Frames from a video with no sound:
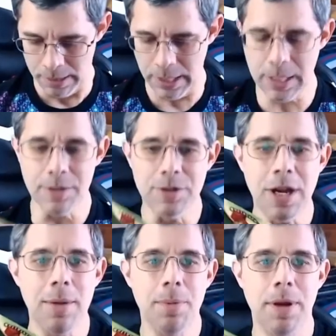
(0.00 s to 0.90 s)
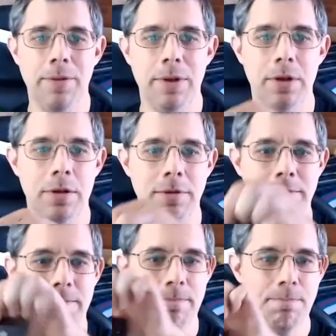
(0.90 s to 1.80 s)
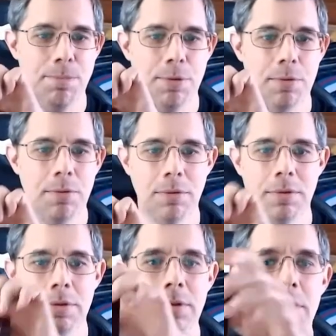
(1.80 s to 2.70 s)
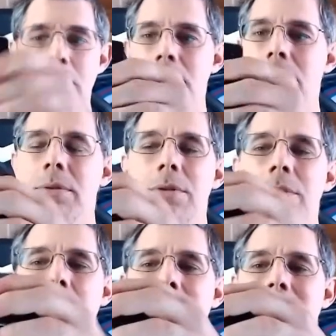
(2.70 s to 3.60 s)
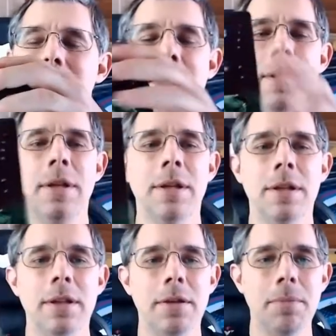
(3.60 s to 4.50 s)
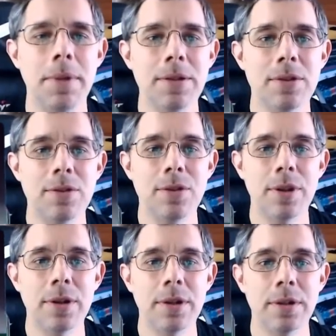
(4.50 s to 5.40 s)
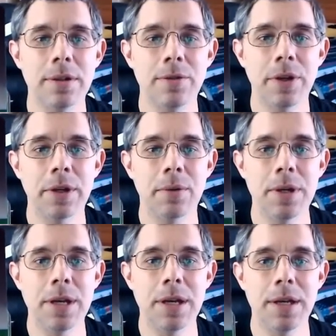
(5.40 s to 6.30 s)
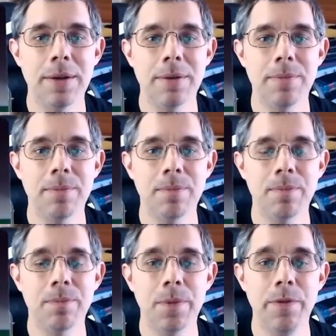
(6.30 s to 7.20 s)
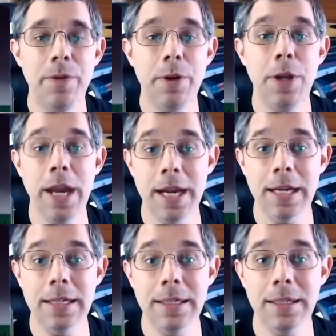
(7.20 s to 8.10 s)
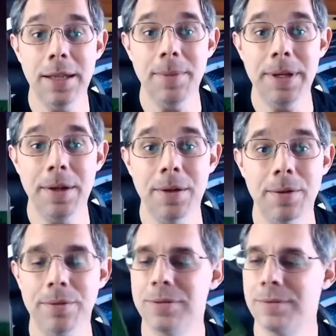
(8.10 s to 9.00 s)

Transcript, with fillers: And on top, we have a little hole. Oh, little, little message there, if you can read it. If you can, let me know.